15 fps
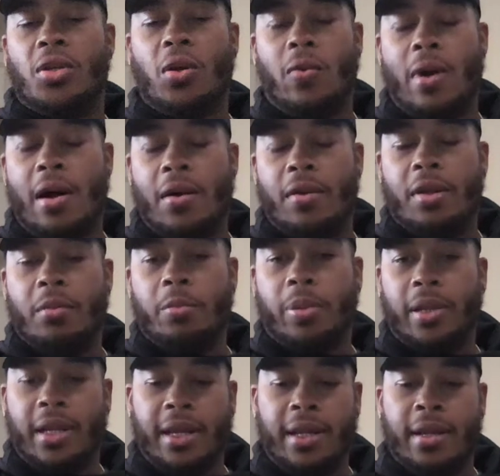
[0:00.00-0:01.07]
while
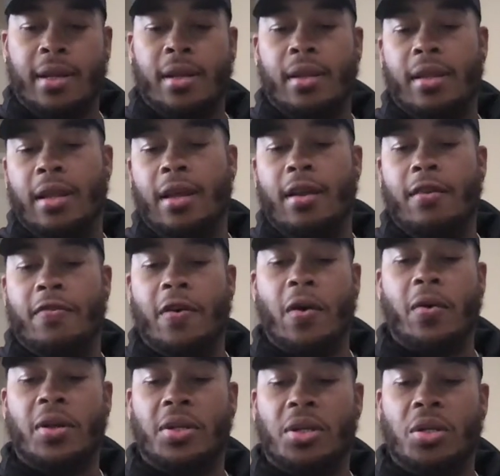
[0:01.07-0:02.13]
completing the
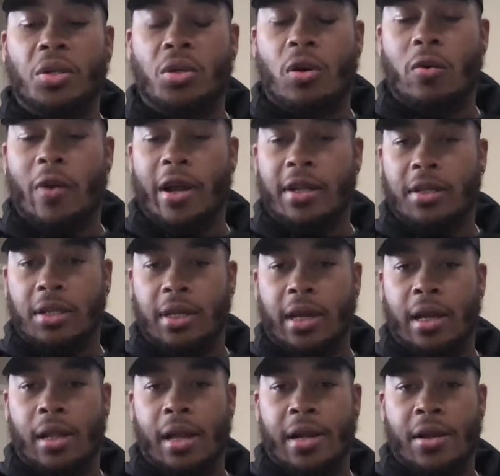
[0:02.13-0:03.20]
focus control rating
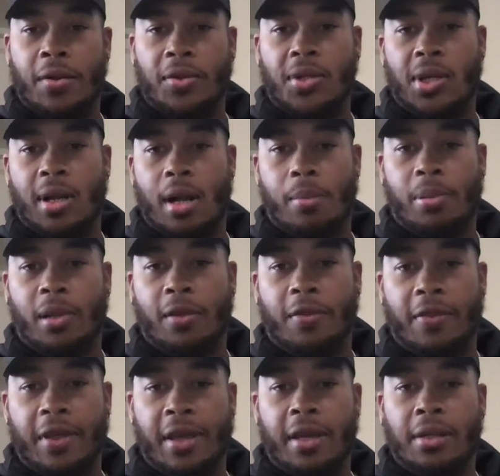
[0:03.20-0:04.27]
scale, I noticed a couple of
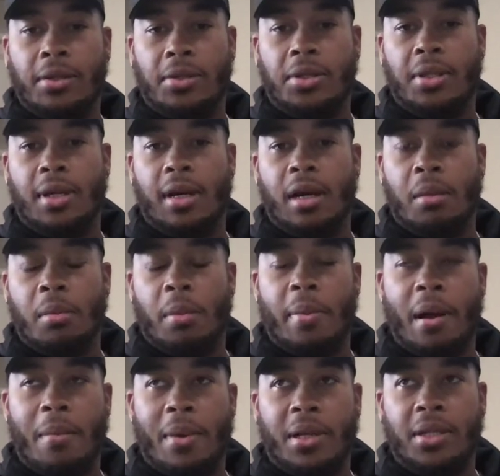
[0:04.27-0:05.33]
things
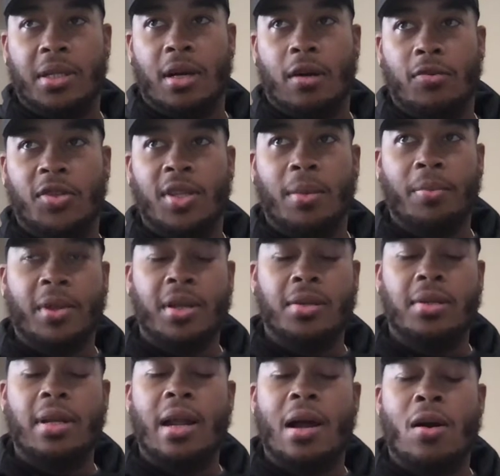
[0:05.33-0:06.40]
about myself. Some things
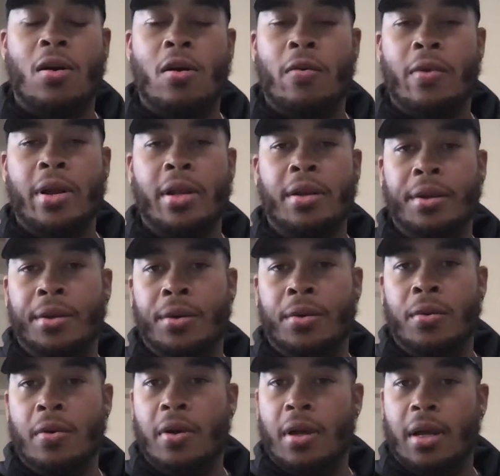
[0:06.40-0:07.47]
that I already knew,
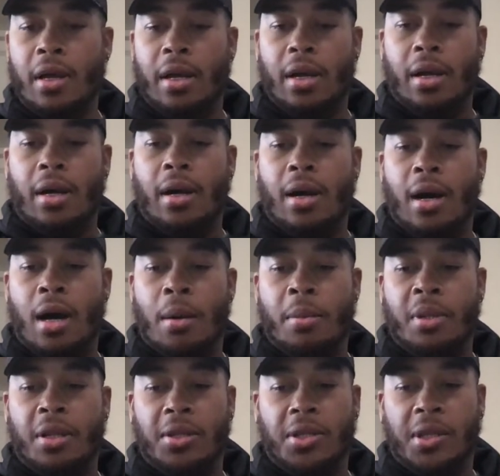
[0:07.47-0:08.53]

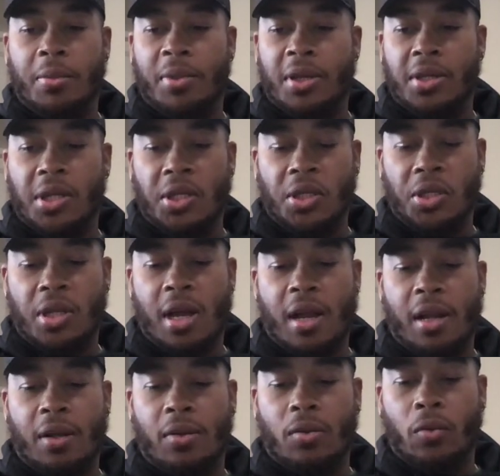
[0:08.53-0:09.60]
and then some things that just kind
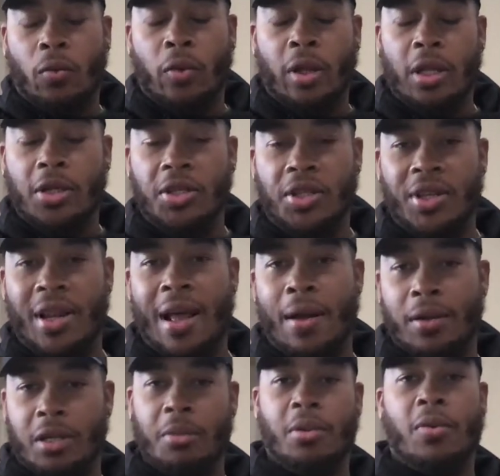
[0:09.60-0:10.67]
of really stood
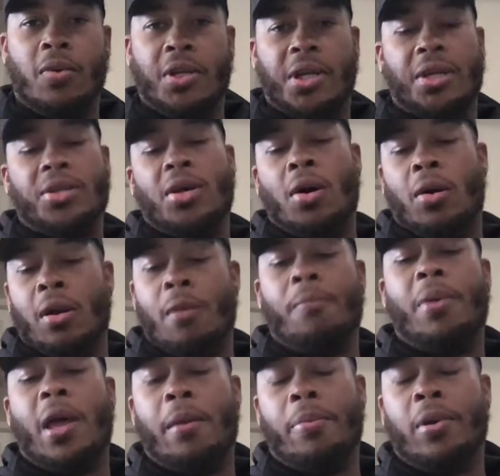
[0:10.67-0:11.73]
out to me once I saw it on
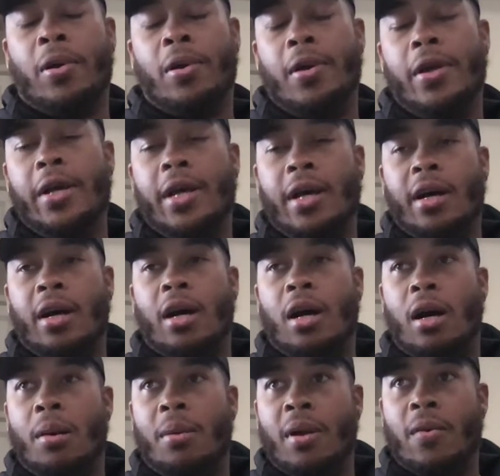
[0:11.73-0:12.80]
paper.
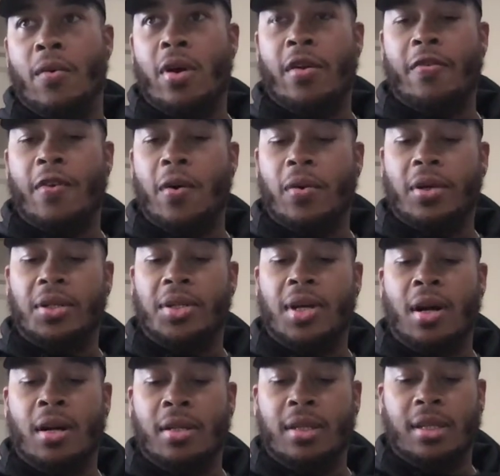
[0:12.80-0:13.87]
And I want to focus
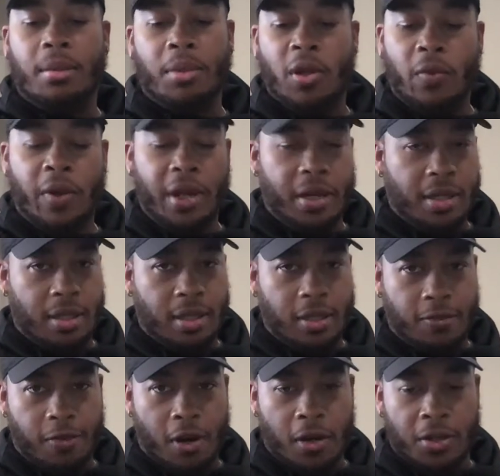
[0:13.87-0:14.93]
on some of the weaknesses
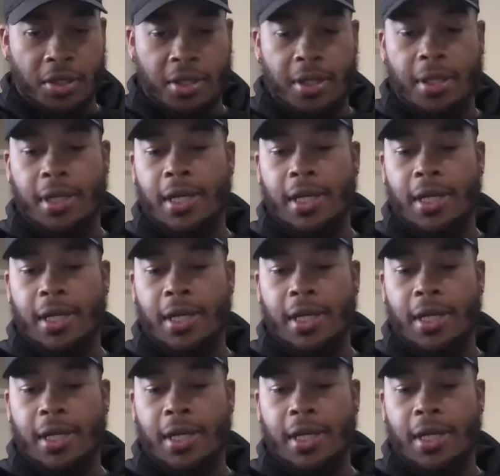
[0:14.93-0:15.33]
first.